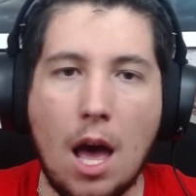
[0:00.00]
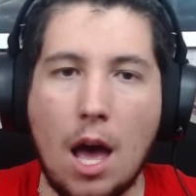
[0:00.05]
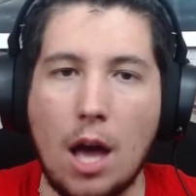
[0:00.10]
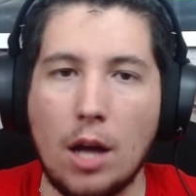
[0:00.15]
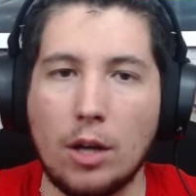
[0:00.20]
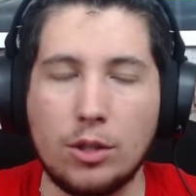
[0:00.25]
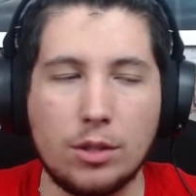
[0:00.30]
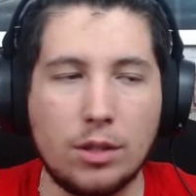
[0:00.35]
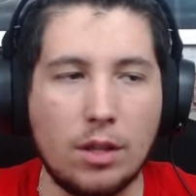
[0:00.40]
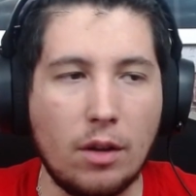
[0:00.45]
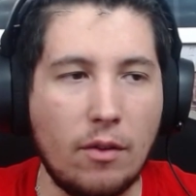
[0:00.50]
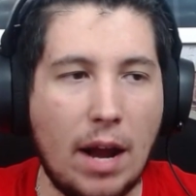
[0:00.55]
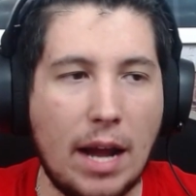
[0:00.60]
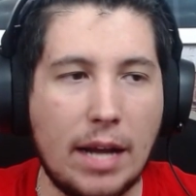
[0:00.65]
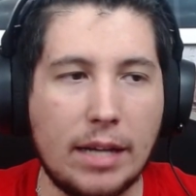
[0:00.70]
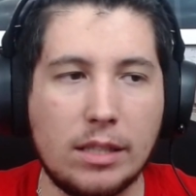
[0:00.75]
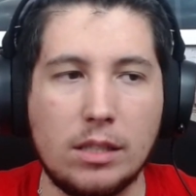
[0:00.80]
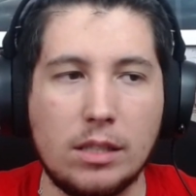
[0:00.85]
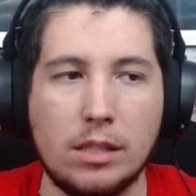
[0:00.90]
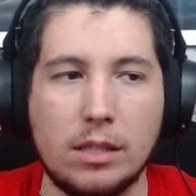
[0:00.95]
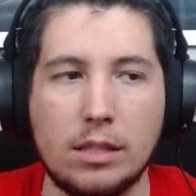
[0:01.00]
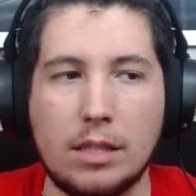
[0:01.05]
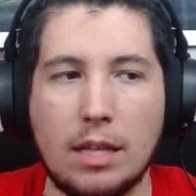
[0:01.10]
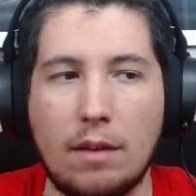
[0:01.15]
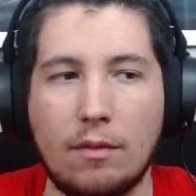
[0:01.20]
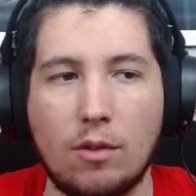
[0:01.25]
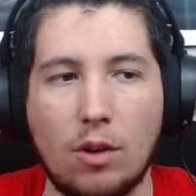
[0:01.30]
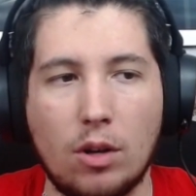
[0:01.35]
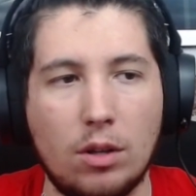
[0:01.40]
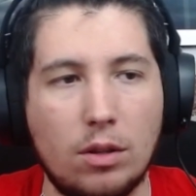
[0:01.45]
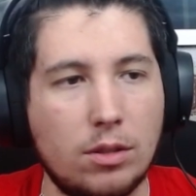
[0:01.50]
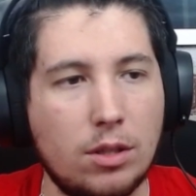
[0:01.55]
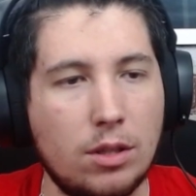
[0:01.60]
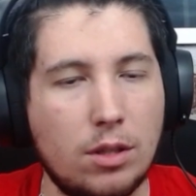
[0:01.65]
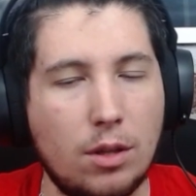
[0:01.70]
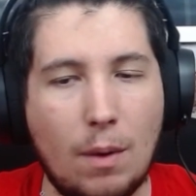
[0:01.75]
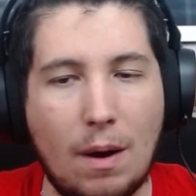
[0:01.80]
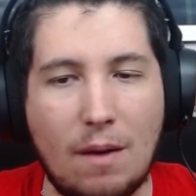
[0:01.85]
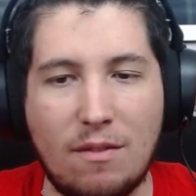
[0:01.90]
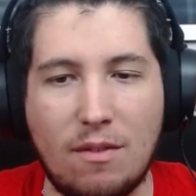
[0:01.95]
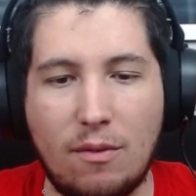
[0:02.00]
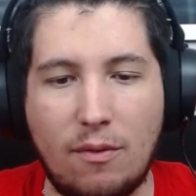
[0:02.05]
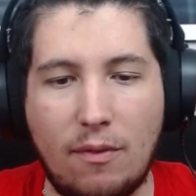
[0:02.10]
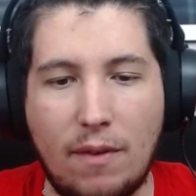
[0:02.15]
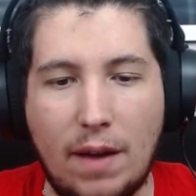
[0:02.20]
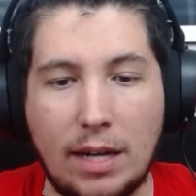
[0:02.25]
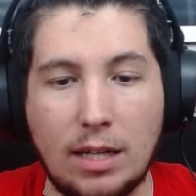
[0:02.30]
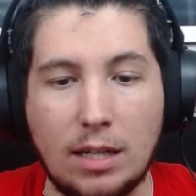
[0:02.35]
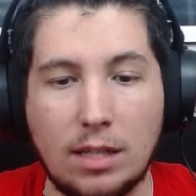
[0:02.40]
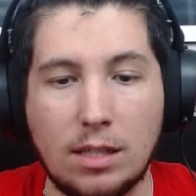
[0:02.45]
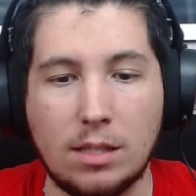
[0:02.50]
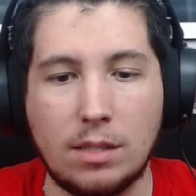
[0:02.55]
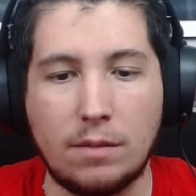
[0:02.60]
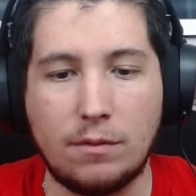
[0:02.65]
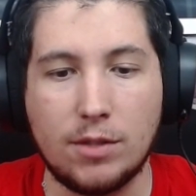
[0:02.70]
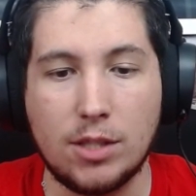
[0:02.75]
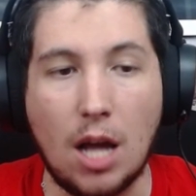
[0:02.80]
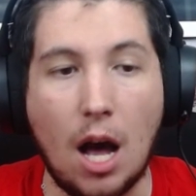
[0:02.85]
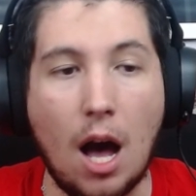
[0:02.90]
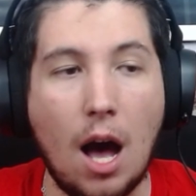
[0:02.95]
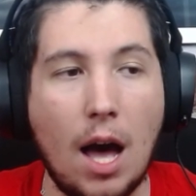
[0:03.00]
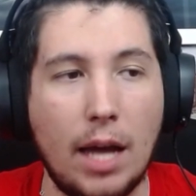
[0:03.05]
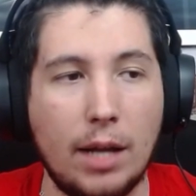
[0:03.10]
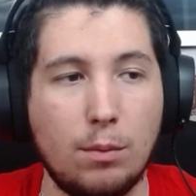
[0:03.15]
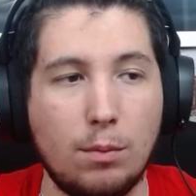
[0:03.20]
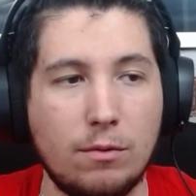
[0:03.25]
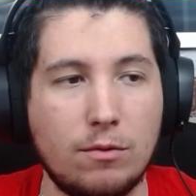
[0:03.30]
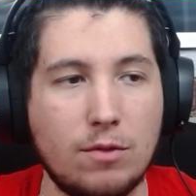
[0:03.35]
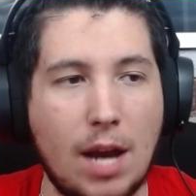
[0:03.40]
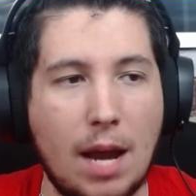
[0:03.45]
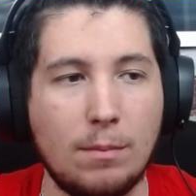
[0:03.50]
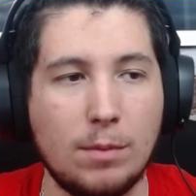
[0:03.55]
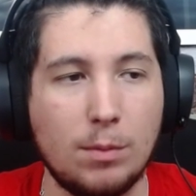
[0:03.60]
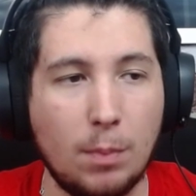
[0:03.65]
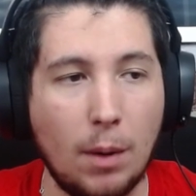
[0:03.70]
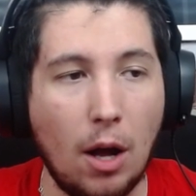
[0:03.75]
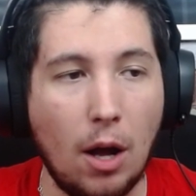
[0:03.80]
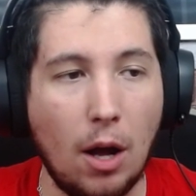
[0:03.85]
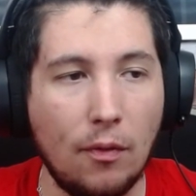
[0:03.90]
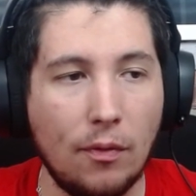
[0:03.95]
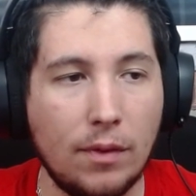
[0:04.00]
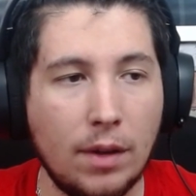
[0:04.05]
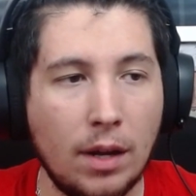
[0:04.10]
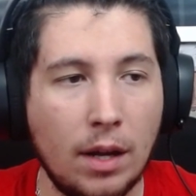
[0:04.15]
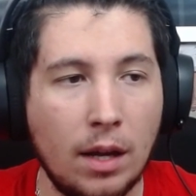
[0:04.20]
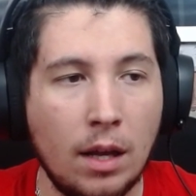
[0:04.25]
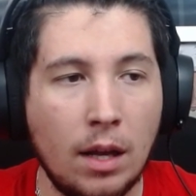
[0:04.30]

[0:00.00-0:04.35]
good directors that have gone on to do other things have started with James Bond.